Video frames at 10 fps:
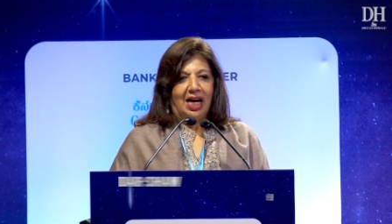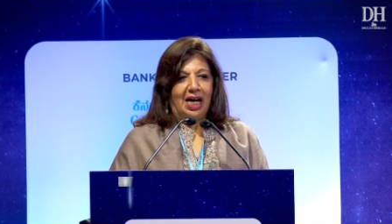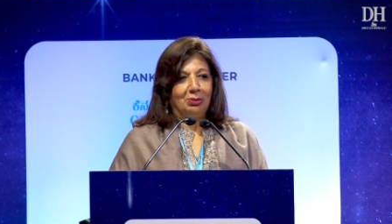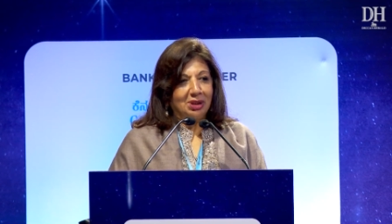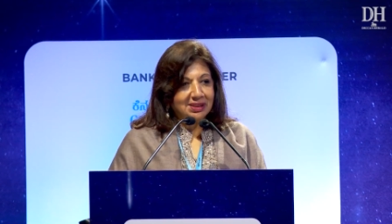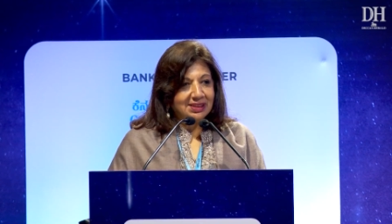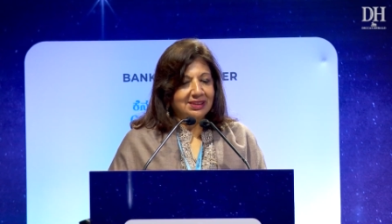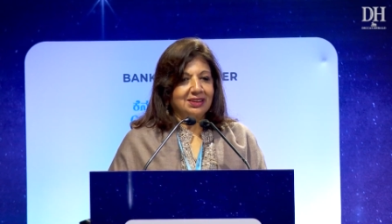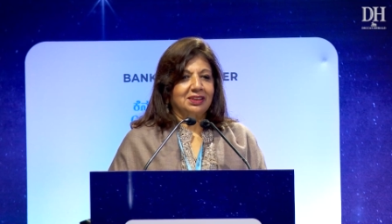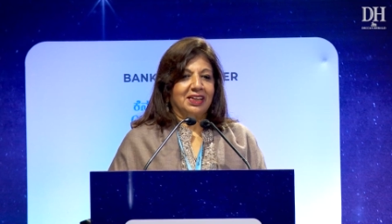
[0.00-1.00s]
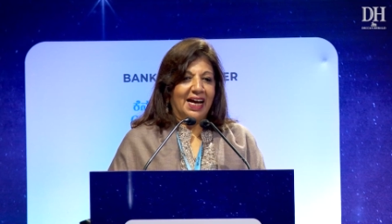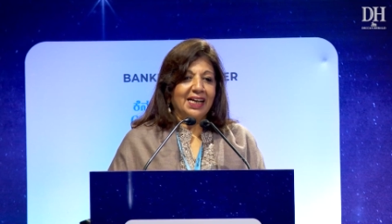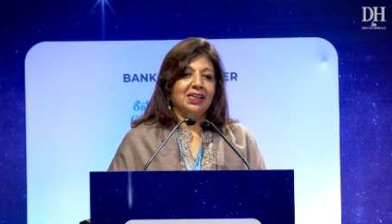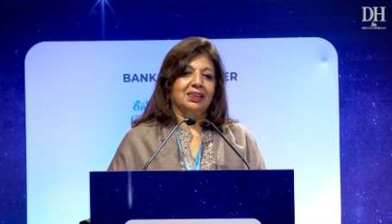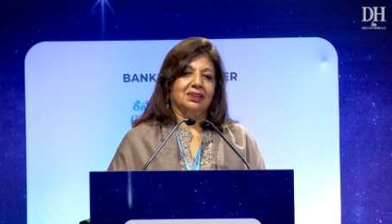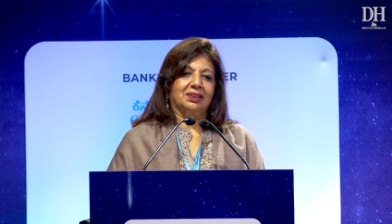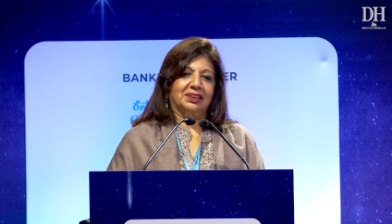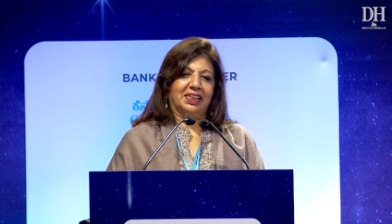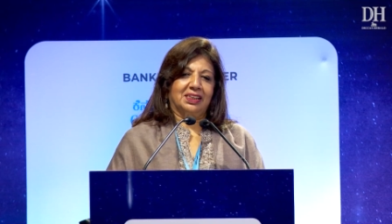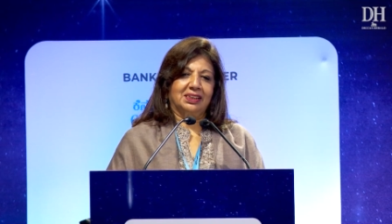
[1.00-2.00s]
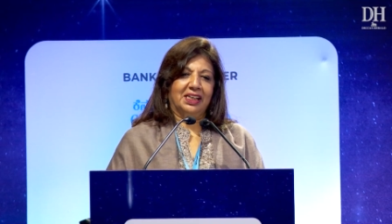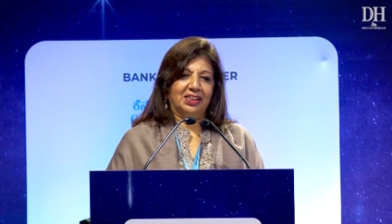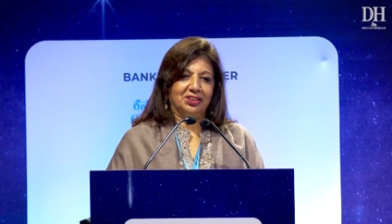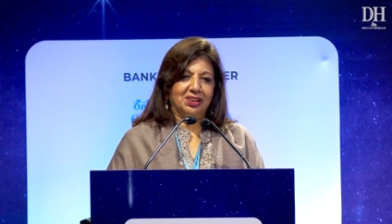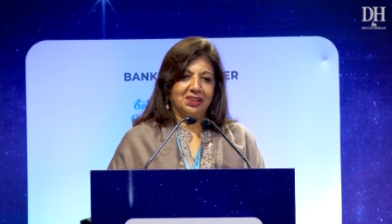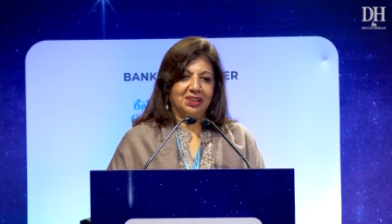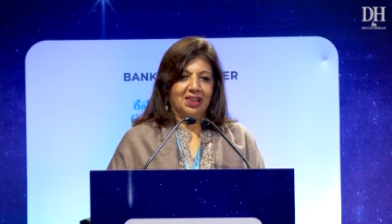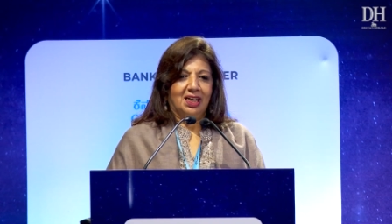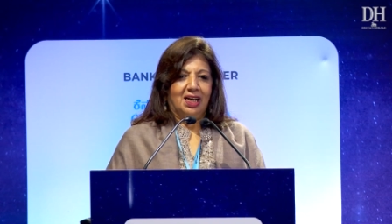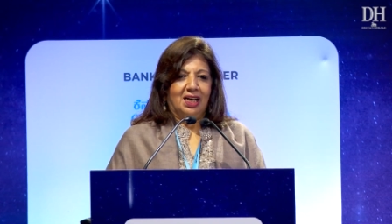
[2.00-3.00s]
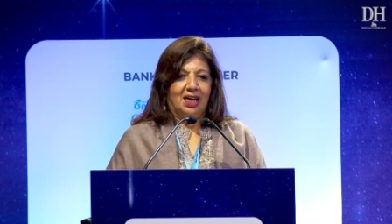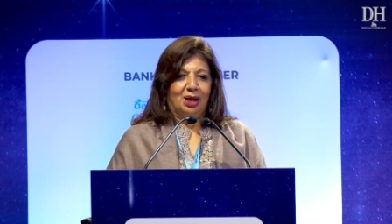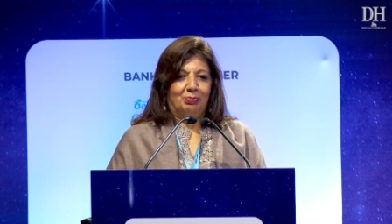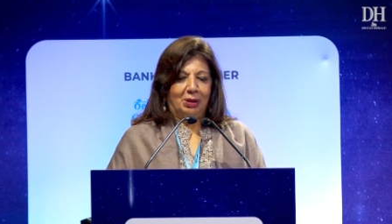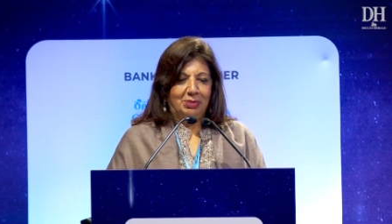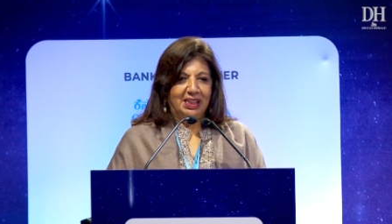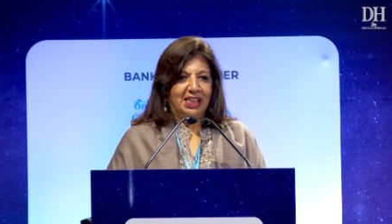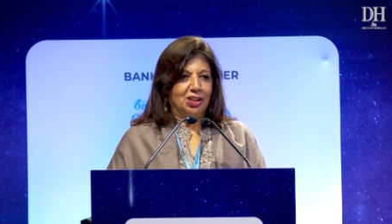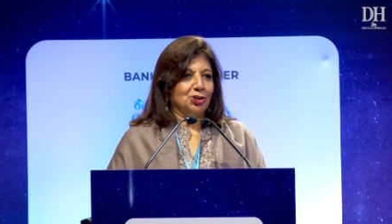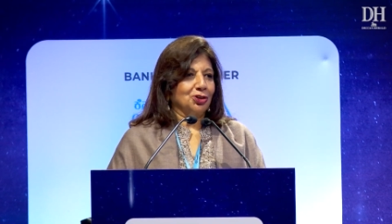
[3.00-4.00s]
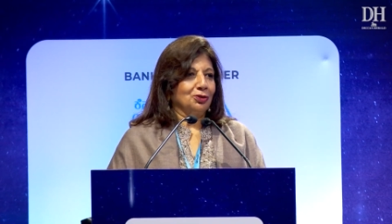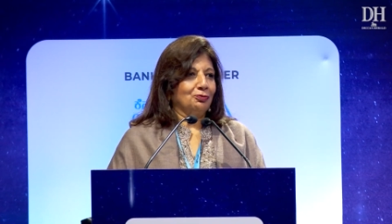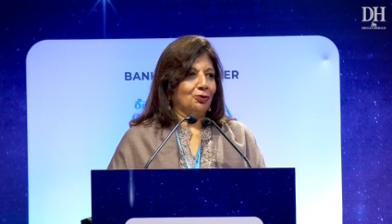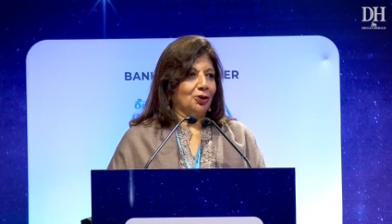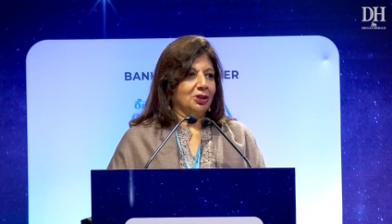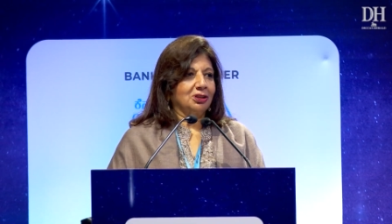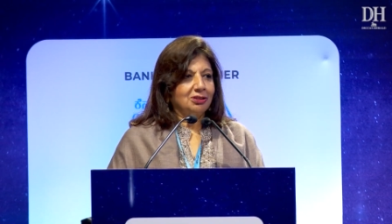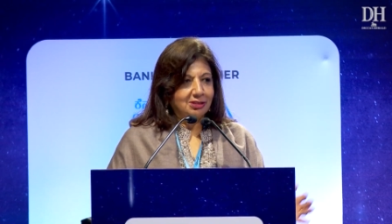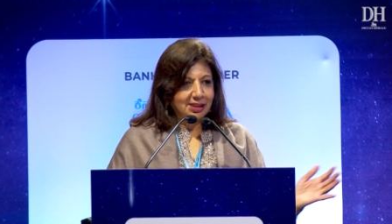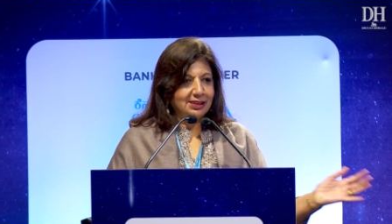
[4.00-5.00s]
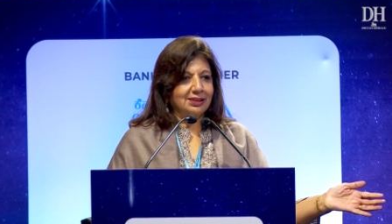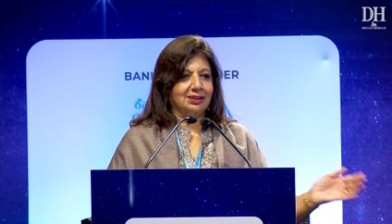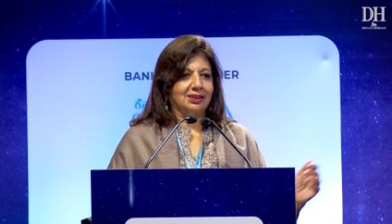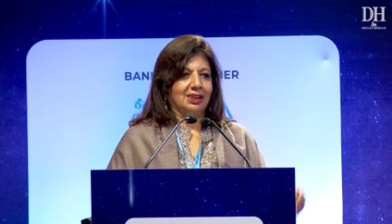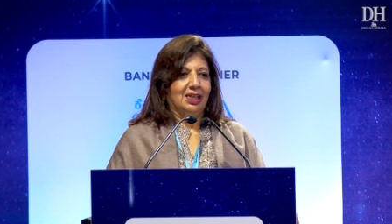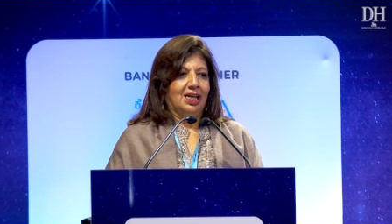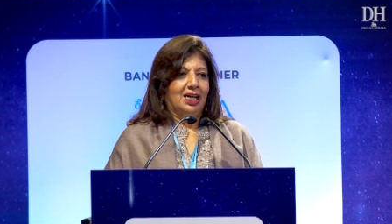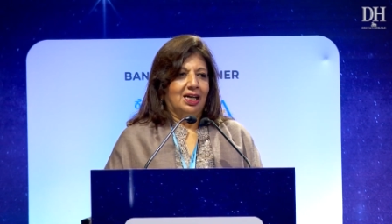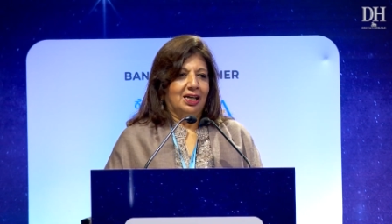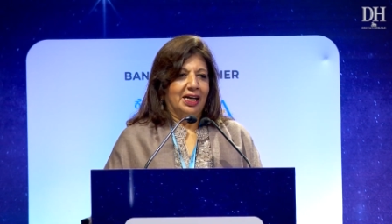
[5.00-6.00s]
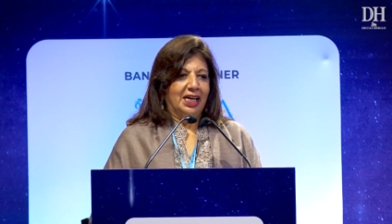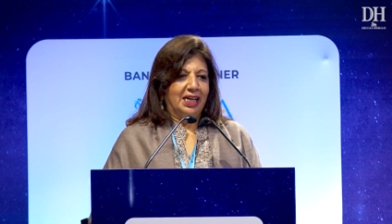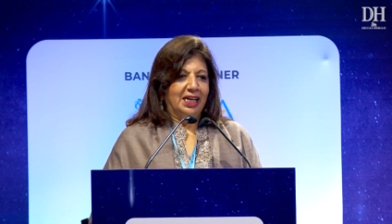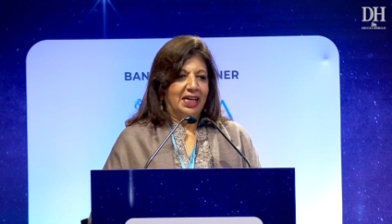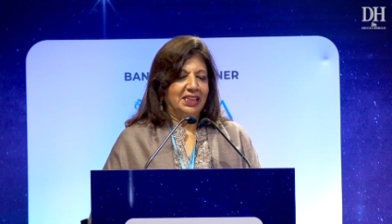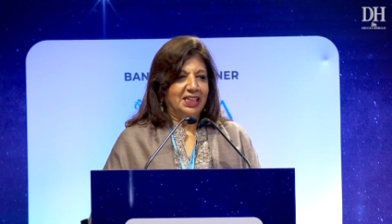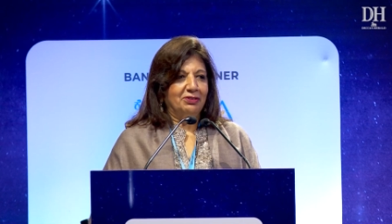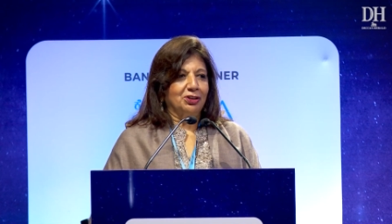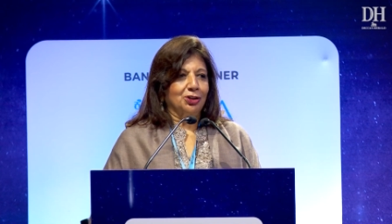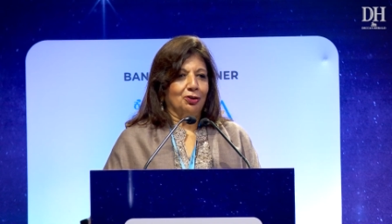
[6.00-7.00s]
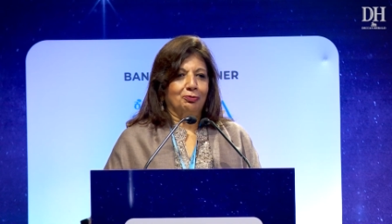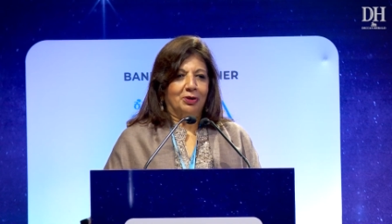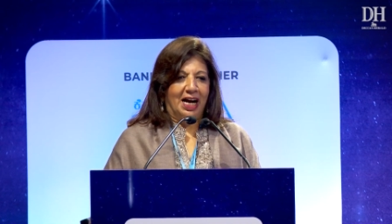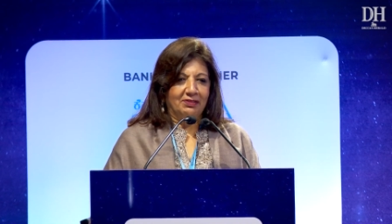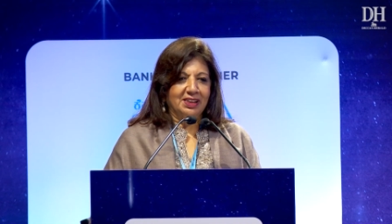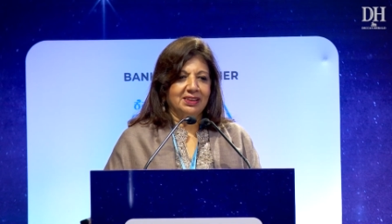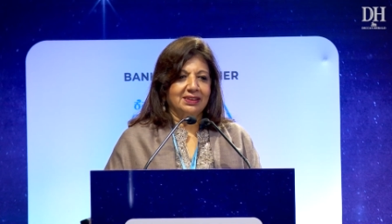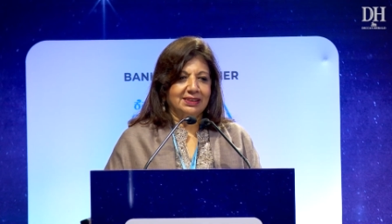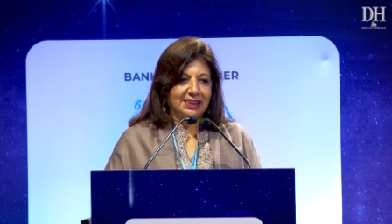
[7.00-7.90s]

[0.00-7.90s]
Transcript: I must thank the Deccan Herald publication for this endeavor of having this